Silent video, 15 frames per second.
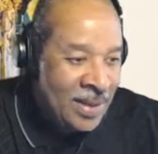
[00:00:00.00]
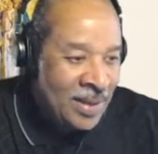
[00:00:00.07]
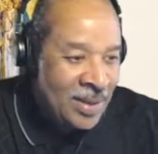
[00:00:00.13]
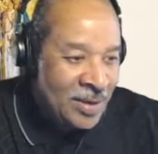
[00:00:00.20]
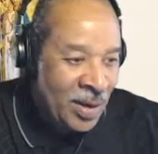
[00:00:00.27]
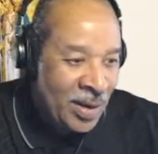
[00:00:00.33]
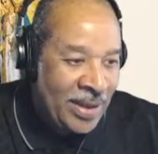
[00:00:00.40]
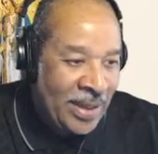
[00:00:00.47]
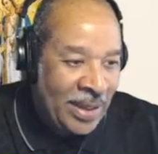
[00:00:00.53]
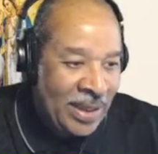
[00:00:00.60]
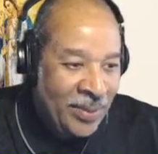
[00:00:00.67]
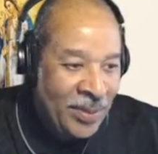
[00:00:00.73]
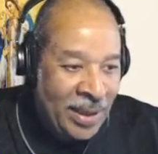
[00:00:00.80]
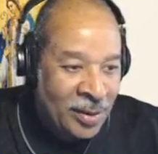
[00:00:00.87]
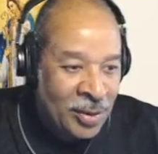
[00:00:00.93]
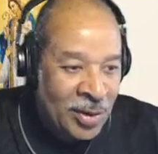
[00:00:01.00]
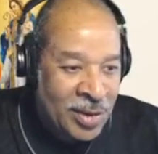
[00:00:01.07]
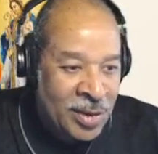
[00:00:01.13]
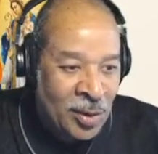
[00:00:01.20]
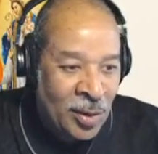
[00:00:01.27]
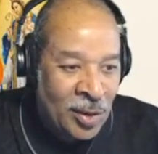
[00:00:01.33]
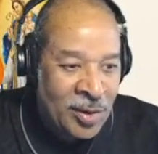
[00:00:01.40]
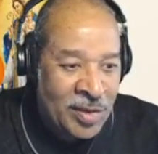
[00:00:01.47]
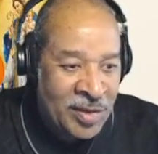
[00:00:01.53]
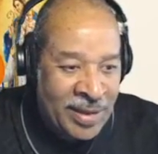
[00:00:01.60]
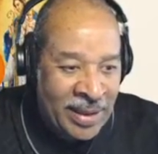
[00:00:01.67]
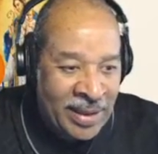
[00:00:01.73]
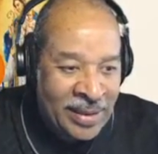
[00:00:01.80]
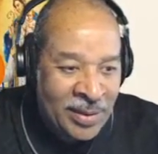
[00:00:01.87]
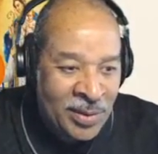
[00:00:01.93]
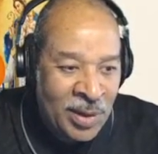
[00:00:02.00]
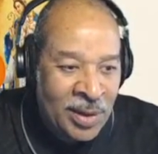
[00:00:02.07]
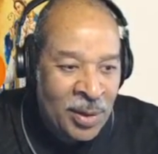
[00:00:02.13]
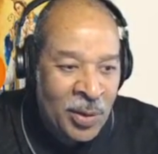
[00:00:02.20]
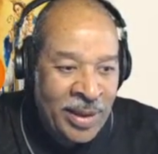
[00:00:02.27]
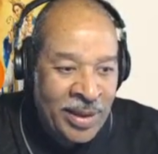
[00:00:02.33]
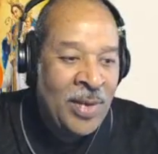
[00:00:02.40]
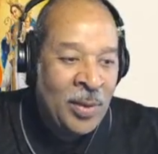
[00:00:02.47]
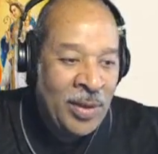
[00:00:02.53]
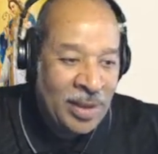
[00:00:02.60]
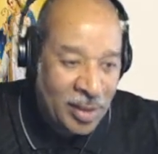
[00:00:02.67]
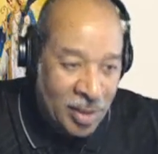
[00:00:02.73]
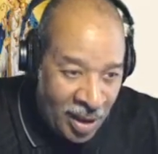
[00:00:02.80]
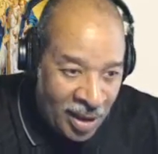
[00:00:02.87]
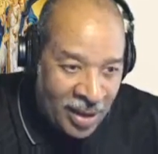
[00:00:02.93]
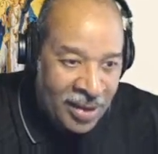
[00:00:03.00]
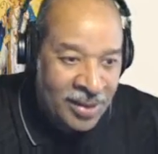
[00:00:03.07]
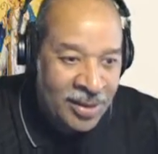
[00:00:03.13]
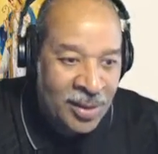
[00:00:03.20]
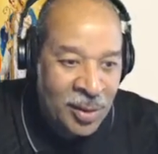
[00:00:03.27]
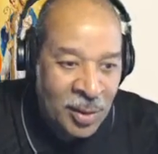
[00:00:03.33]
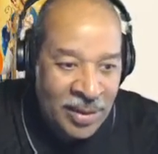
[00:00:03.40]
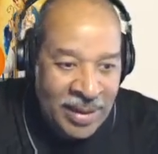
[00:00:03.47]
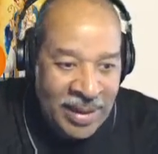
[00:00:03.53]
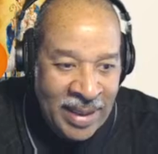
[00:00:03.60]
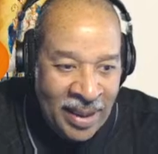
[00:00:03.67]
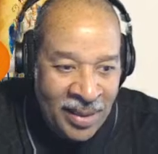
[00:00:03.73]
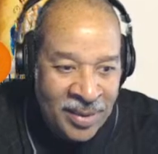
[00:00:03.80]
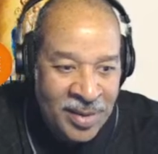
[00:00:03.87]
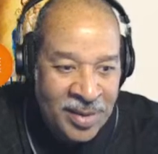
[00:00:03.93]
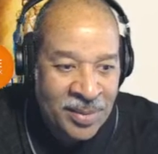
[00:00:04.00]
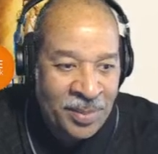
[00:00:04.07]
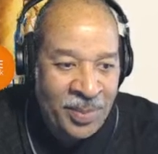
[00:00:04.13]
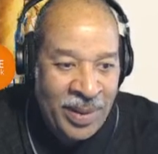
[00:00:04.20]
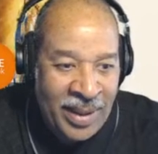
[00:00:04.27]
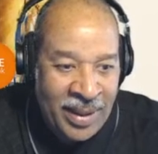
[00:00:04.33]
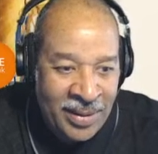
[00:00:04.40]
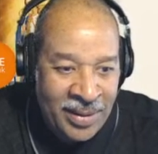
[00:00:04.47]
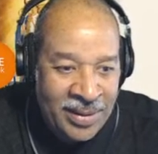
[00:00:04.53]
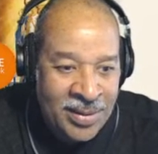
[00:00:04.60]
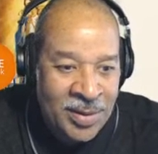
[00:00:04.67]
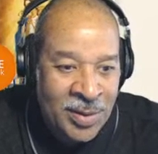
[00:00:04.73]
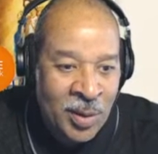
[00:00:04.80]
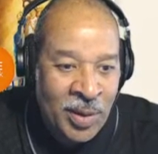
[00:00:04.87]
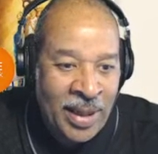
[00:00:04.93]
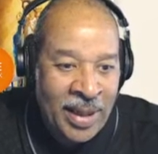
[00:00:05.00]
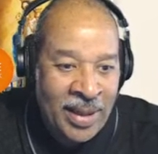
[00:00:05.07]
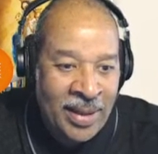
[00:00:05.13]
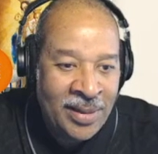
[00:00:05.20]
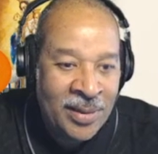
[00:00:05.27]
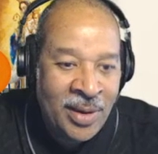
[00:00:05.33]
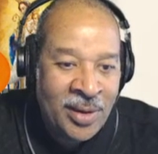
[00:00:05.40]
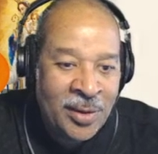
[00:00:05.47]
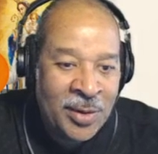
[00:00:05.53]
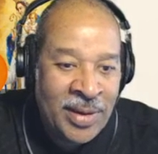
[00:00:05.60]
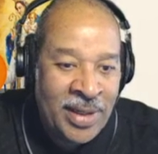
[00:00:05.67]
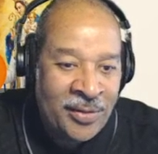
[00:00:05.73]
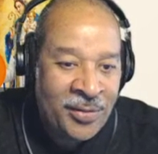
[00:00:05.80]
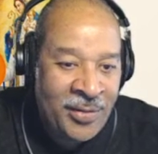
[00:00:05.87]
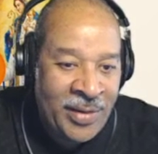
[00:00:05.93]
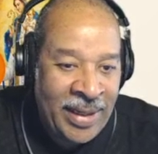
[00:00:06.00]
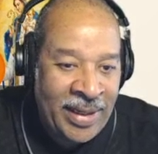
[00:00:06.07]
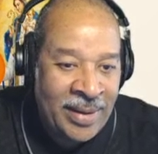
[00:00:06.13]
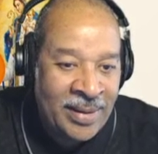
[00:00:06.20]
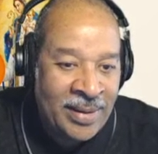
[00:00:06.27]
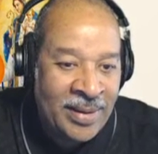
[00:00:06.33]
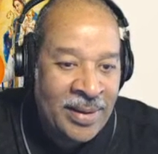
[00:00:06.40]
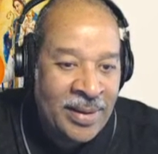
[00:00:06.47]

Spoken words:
So in elementary schools, children were taught to denounce parents who held onto their faith.